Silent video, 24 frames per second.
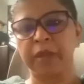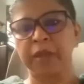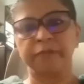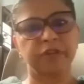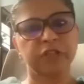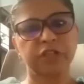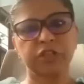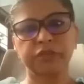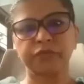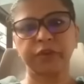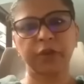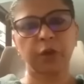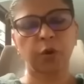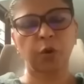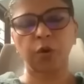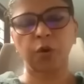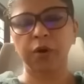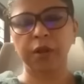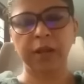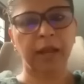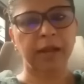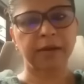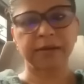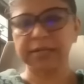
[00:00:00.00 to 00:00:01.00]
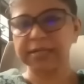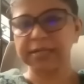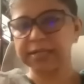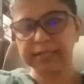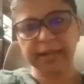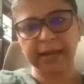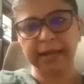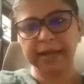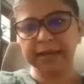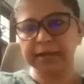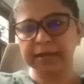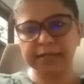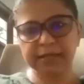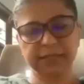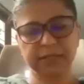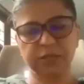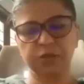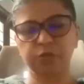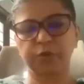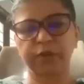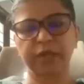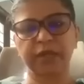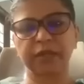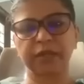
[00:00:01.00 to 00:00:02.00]
which we all understand as
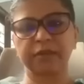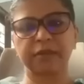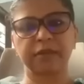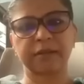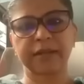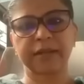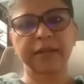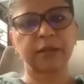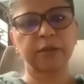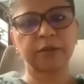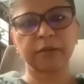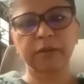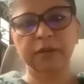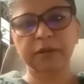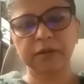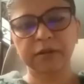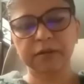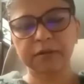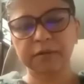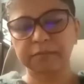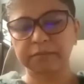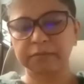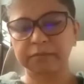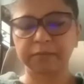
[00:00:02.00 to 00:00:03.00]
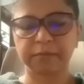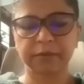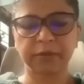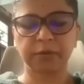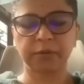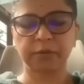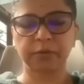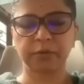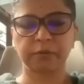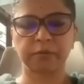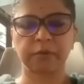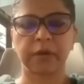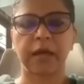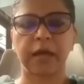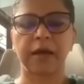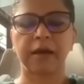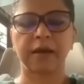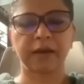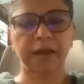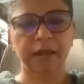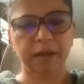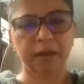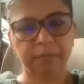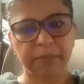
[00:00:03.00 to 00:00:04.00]
doing the regular, you know,
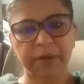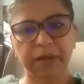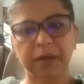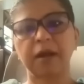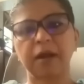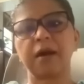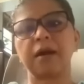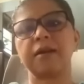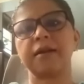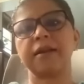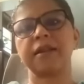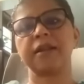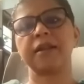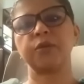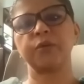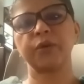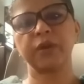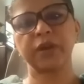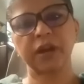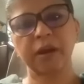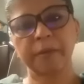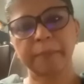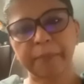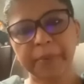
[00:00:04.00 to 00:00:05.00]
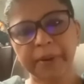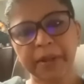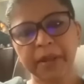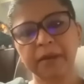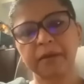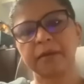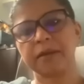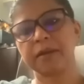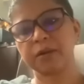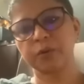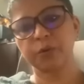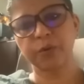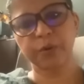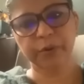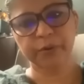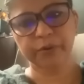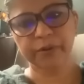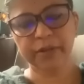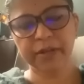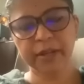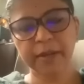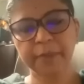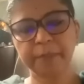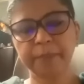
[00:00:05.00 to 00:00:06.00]
karmakand and doing our prayer and going to
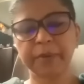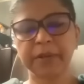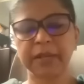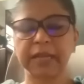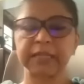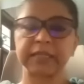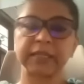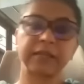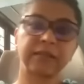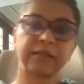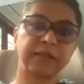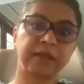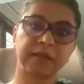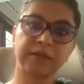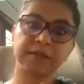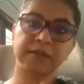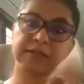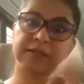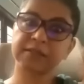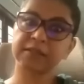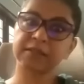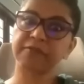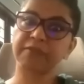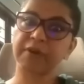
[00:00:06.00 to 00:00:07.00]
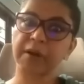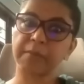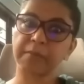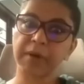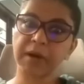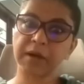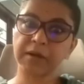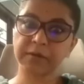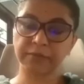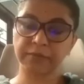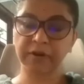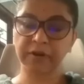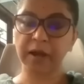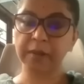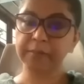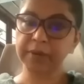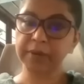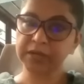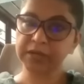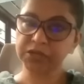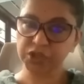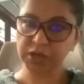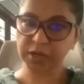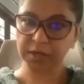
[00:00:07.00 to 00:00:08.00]
the temple. And then there is the
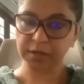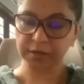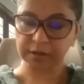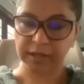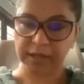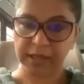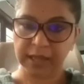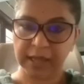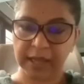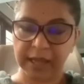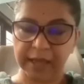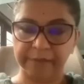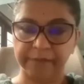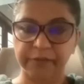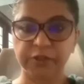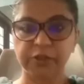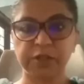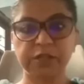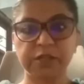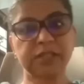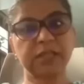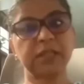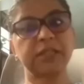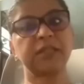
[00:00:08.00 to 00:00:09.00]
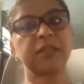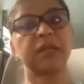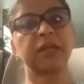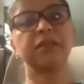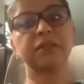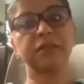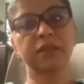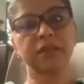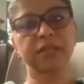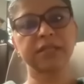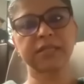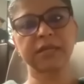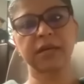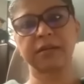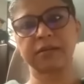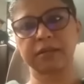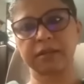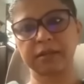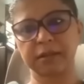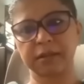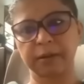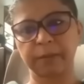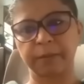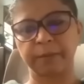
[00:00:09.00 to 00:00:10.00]
Vamachara, which is the Tantra
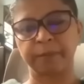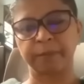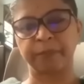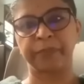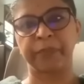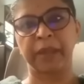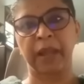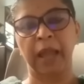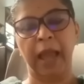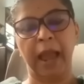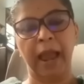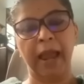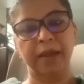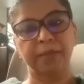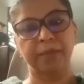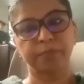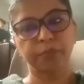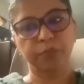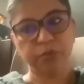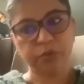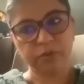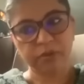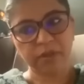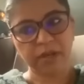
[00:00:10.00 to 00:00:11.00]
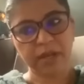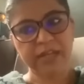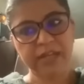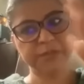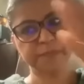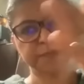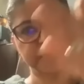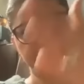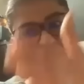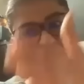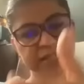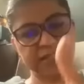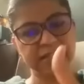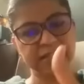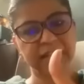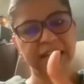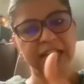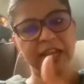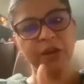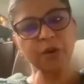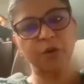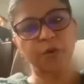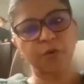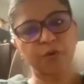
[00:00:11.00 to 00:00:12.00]
Sadhana. And mudras
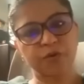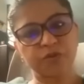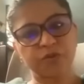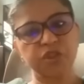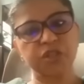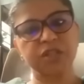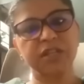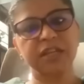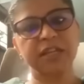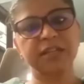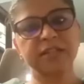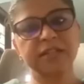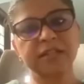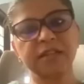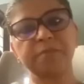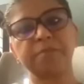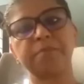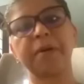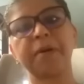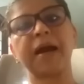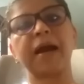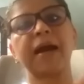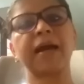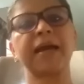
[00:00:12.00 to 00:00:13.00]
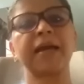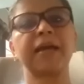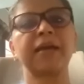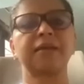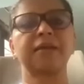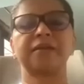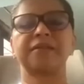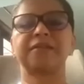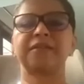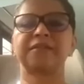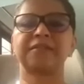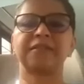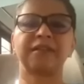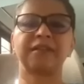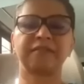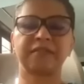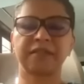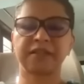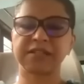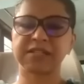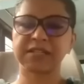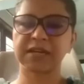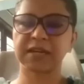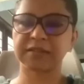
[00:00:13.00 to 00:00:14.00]
basically originated by the
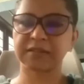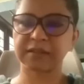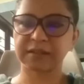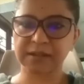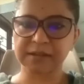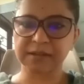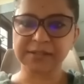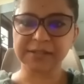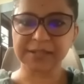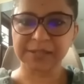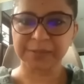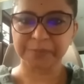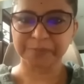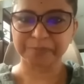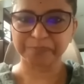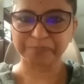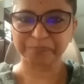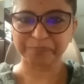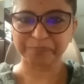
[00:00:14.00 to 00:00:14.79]
Tantra Sadhakas.